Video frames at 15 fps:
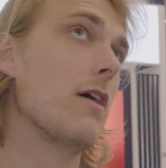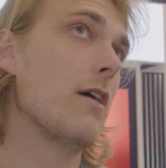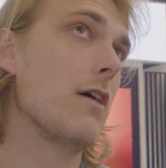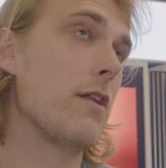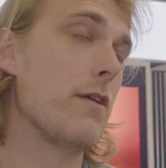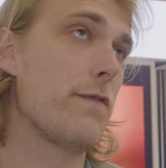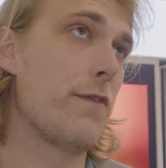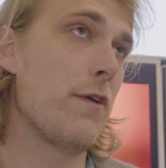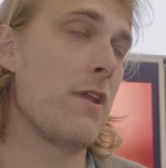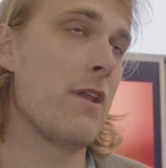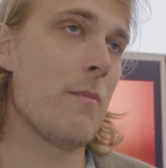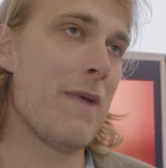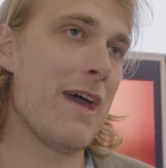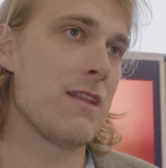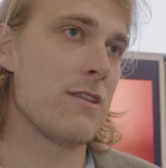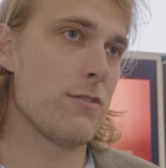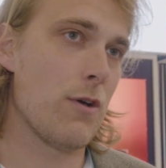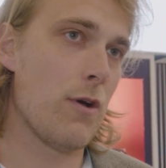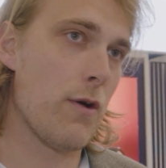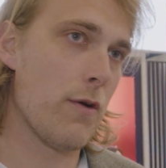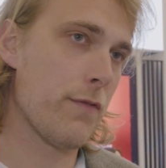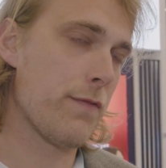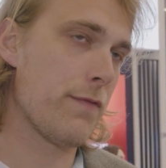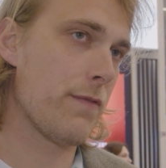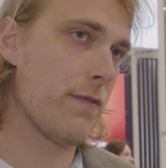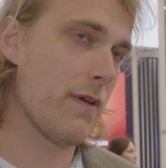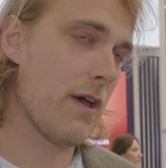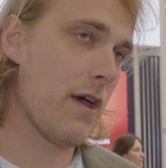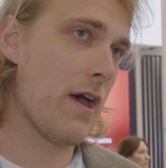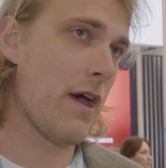The fundament of
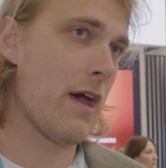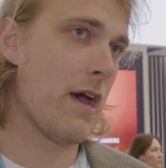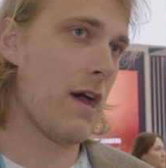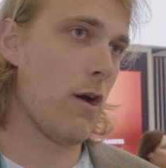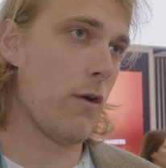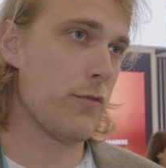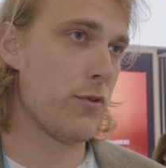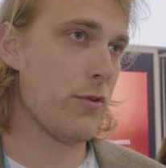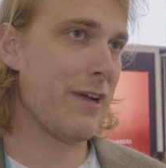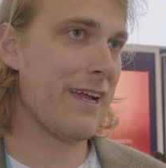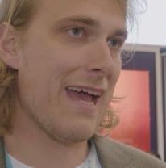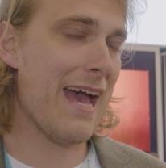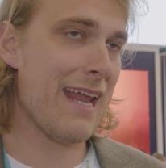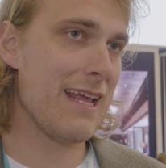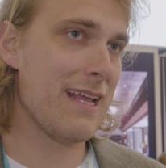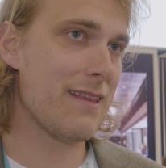doing any